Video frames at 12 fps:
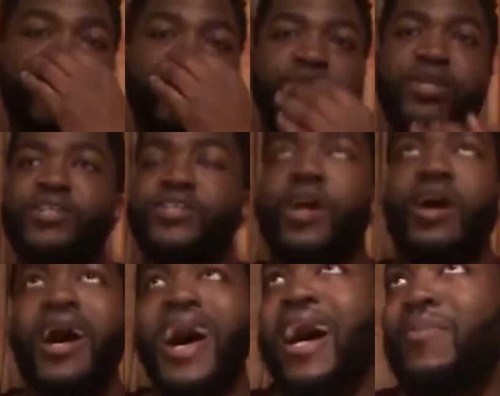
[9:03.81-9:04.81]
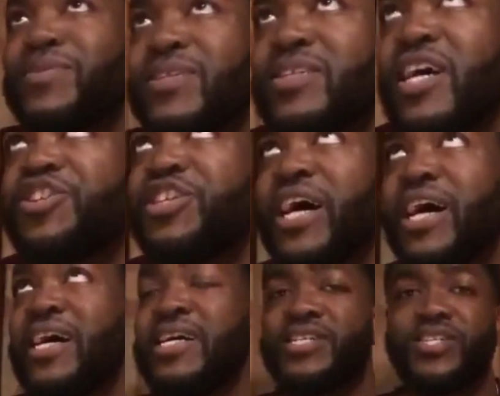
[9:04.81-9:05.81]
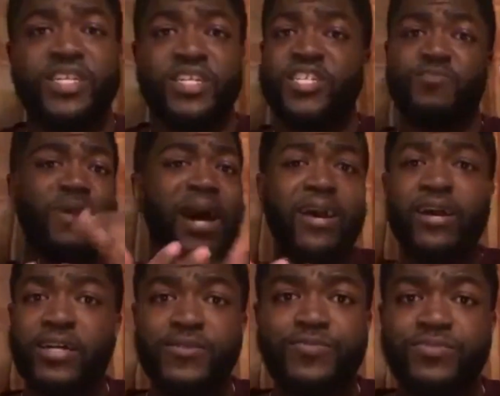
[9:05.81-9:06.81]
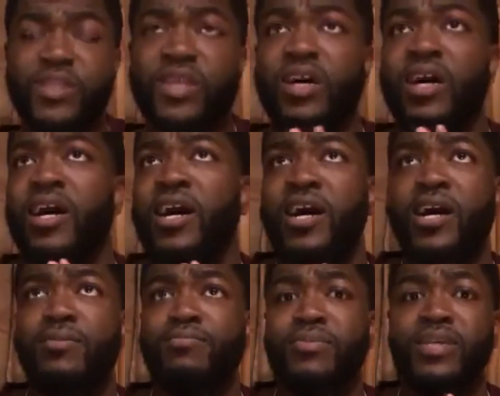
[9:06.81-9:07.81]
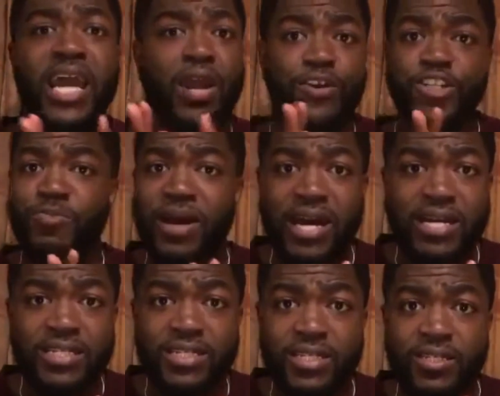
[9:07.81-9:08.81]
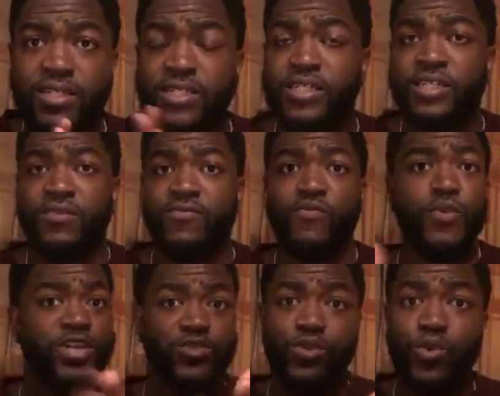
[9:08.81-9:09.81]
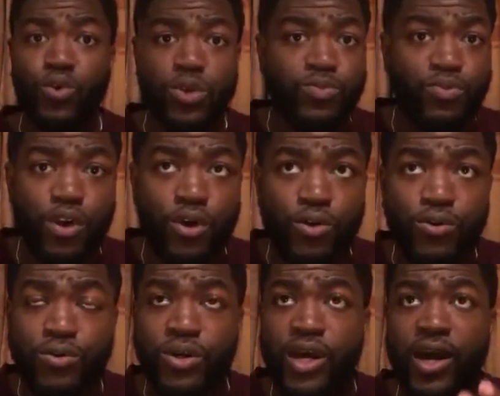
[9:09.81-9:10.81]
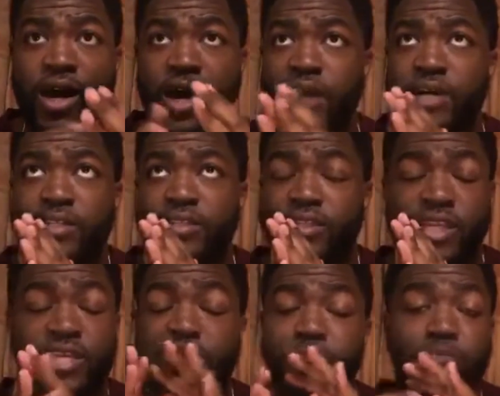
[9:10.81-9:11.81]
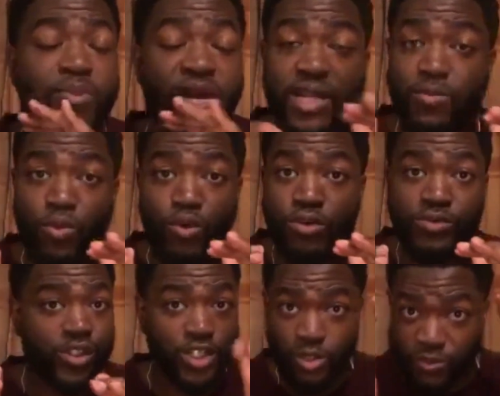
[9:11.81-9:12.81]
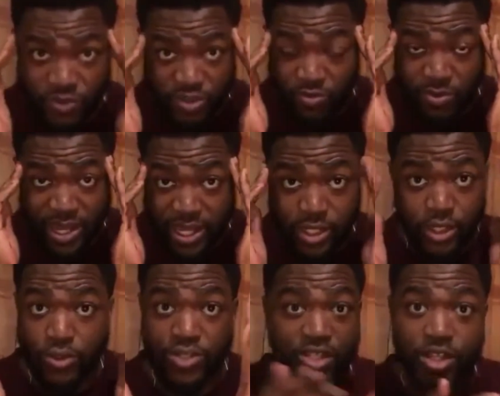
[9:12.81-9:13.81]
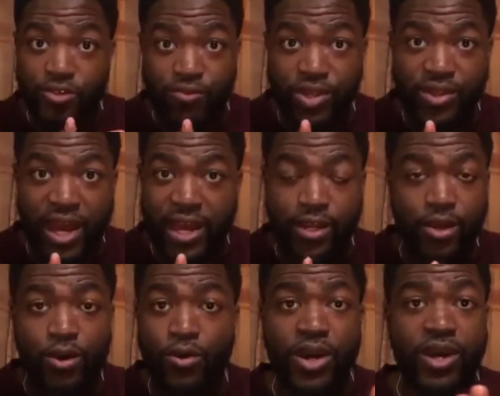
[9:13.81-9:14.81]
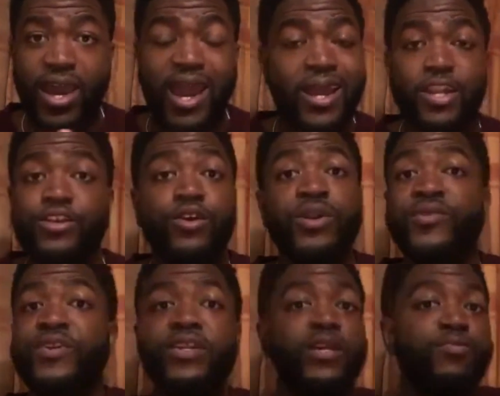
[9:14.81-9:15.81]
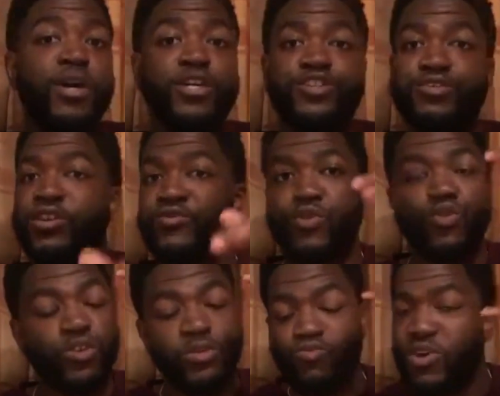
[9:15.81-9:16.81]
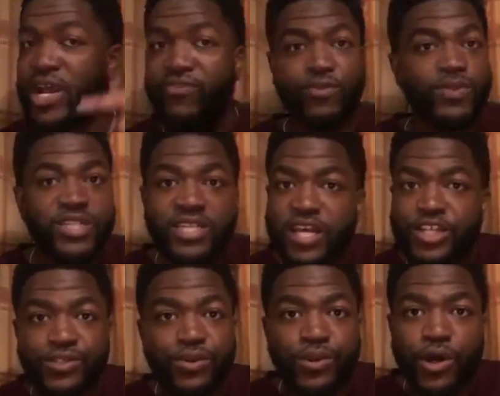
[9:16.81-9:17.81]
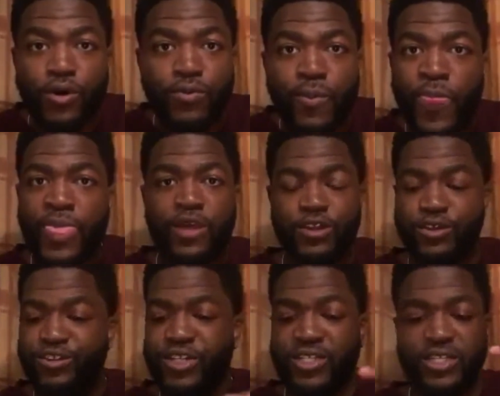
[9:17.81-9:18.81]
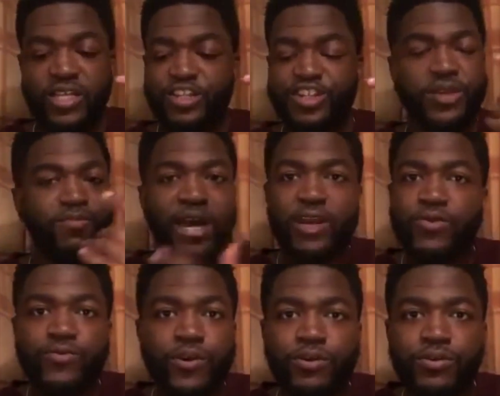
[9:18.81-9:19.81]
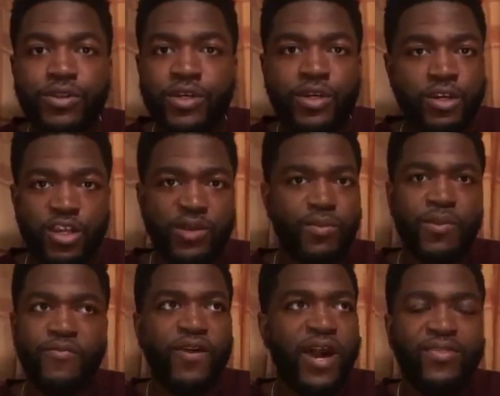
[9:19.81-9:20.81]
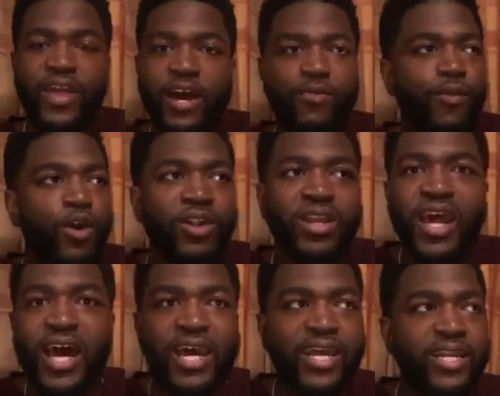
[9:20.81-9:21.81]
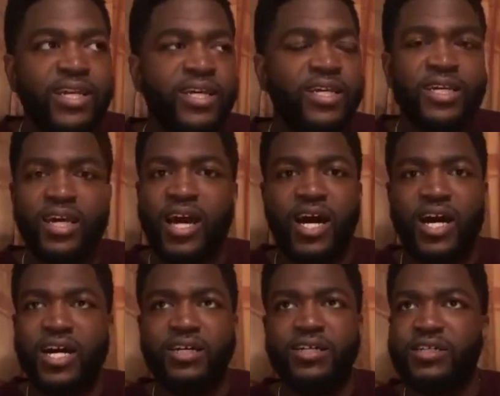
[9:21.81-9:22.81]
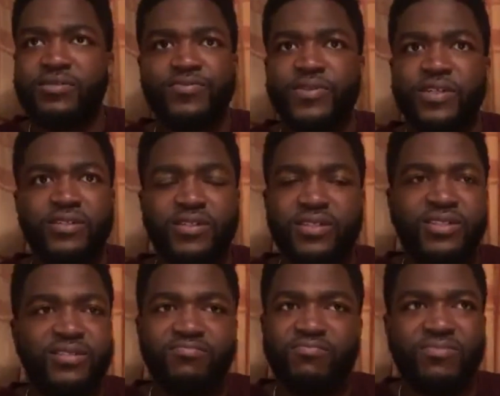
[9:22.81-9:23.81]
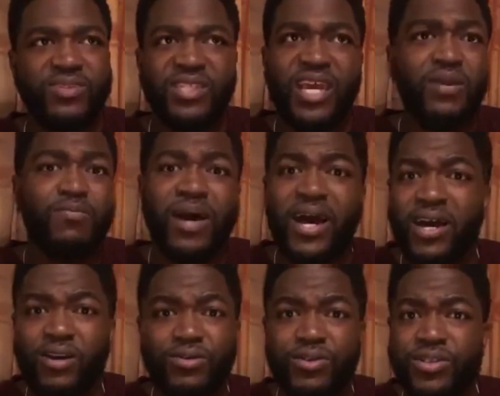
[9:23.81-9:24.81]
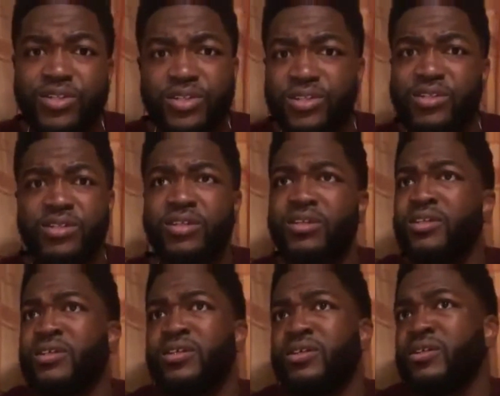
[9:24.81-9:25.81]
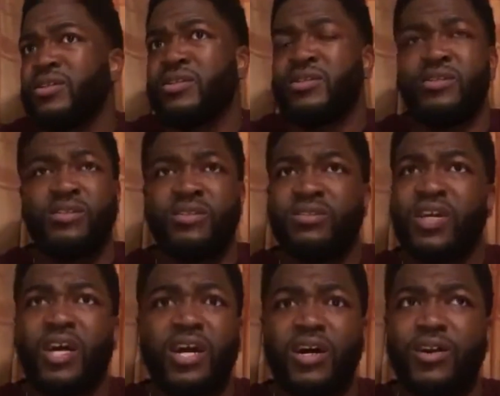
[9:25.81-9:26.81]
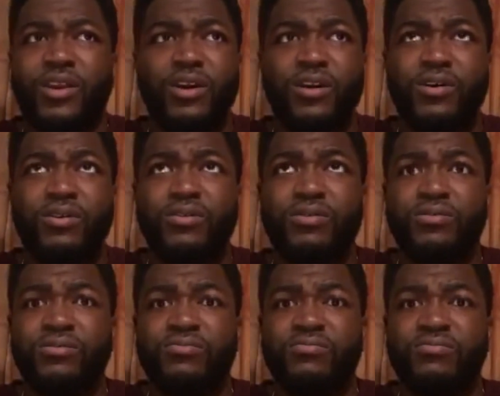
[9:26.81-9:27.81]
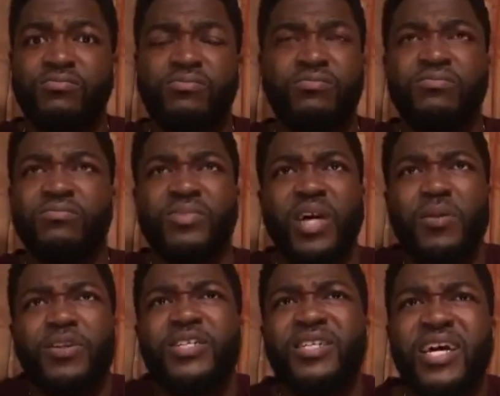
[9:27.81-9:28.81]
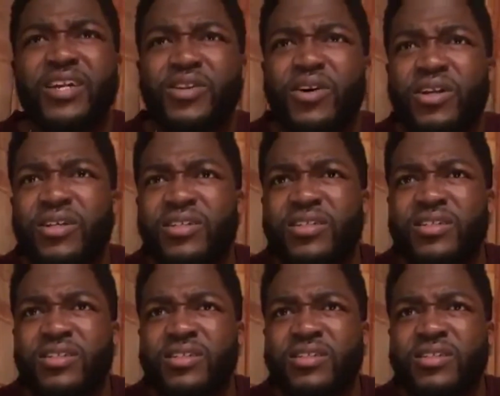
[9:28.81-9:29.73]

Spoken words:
These are apps such as Spire, GarageBand, Voice Record Pro. There's many more. Just off the top of my head, those are the 3 that I know. And you don't even need much. You can record them right from inside your own home. You just need a cheap microphone. You can maybe find that online for £10. I don't know. How much is that in dollars?